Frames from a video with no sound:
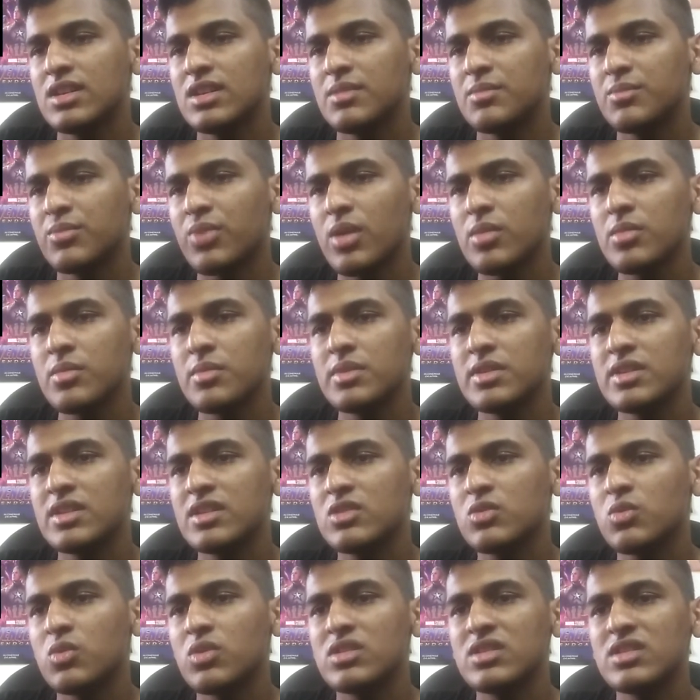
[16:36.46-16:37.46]
Probably
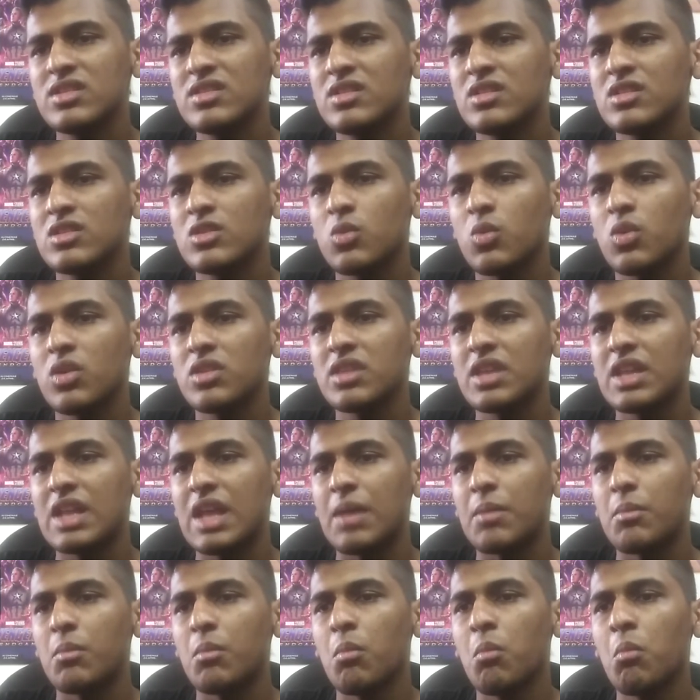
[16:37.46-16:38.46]
this one. This is the one that
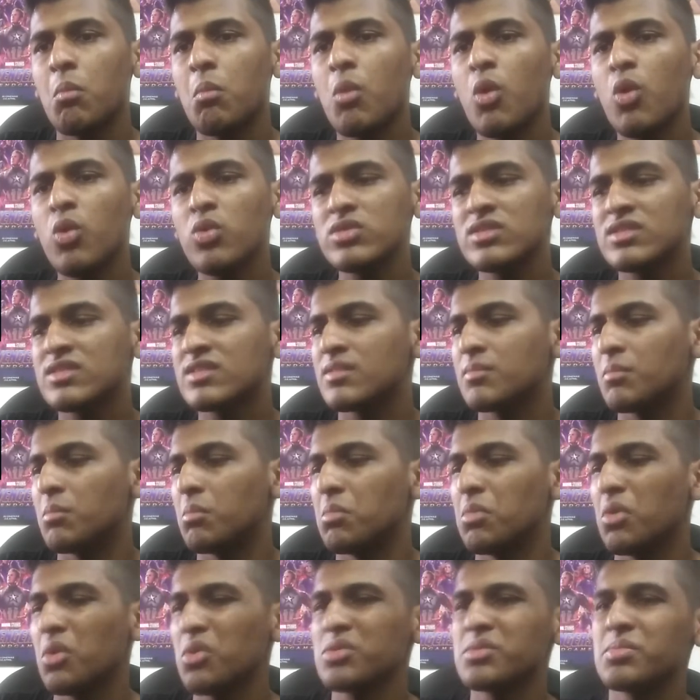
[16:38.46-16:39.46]
I'm
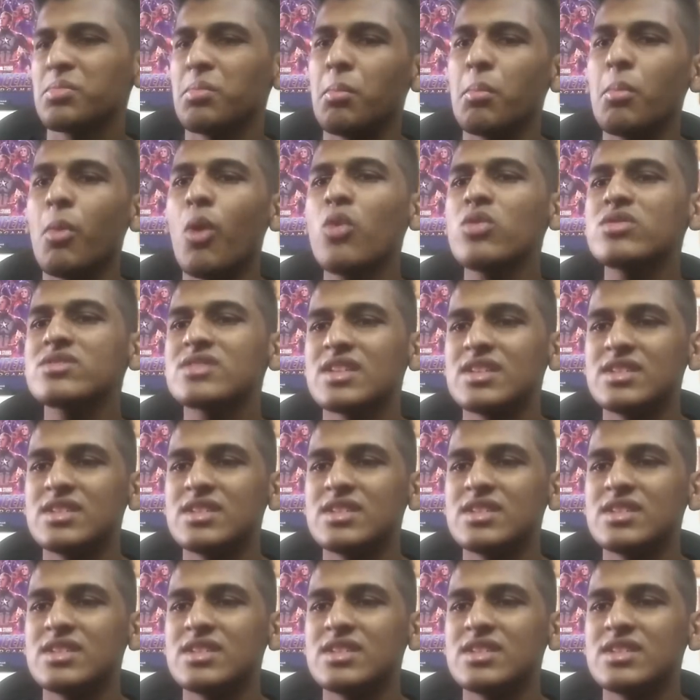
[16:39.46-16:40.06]
most